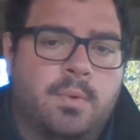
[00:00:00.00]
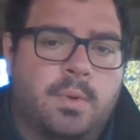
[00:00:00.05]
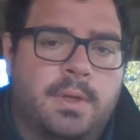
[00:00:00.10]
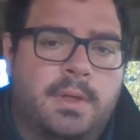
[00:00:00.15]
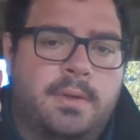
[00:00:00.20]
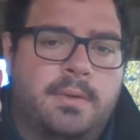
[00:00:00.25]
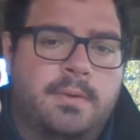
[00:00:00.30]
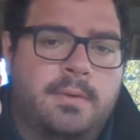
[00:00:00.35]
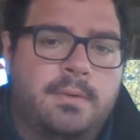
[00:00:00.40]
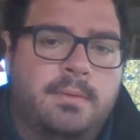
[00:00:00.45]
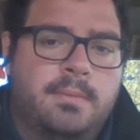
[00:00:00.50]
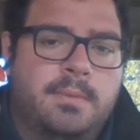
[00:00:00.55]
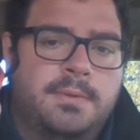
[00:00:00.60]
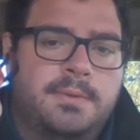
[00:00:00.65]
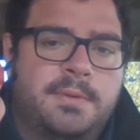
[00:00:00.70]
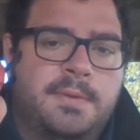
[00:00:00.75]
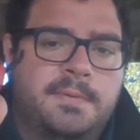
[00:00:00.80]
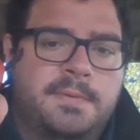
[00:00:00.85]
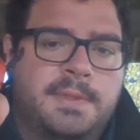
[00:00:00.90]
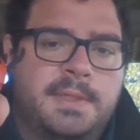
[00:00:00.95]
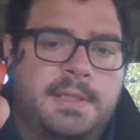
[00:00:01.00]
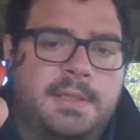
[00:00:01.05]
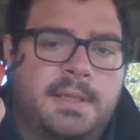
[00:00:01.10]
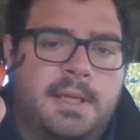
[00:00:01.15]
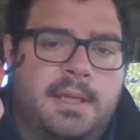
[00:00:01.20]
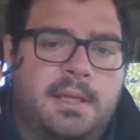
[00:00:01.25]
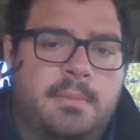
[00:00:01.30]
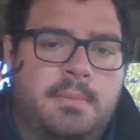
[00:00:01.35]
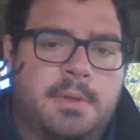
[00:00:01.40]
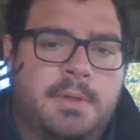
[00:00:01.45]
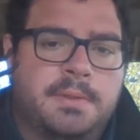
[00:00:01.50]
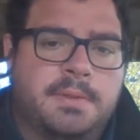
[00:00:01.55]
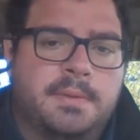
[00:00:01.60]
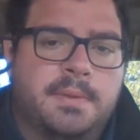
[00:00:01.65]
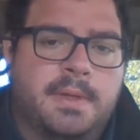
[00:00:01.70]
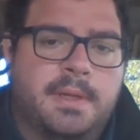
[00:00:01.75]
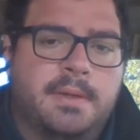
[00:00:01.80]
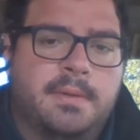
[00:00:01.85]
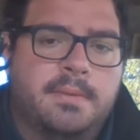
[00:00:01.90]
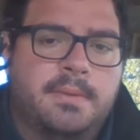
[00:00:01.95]
Pretty cool, most of you have seen ladybugs
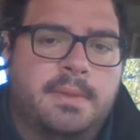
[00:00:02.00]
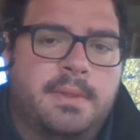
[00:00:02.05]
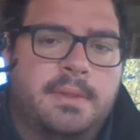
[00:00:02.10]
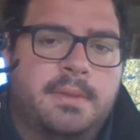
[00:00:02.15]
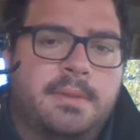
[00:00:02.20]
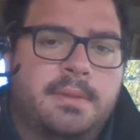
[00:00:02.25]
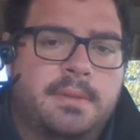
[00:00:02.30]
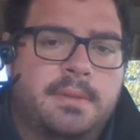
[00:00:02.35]
around.